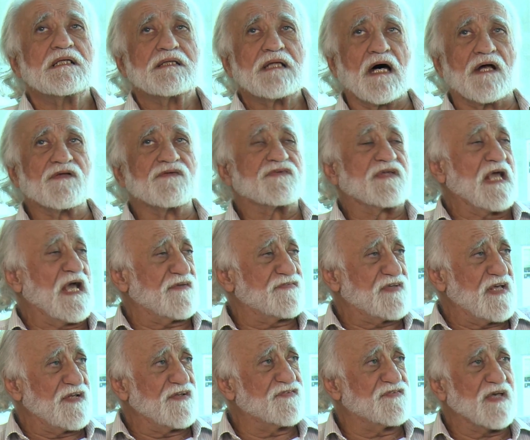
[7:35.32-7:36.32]
Now there's the
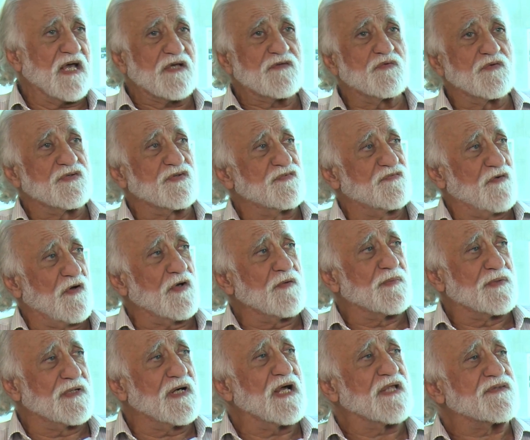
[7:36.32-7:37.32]
x86, which is
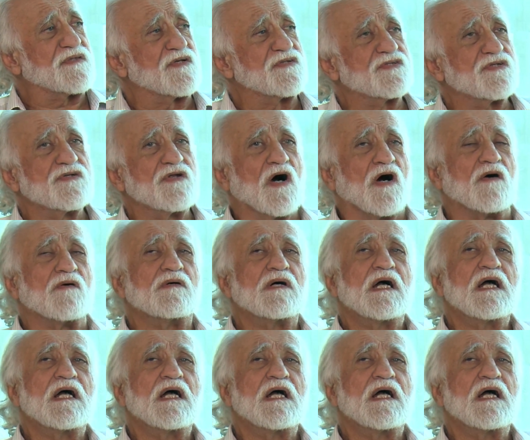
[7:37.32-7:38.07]
variable length, as you know.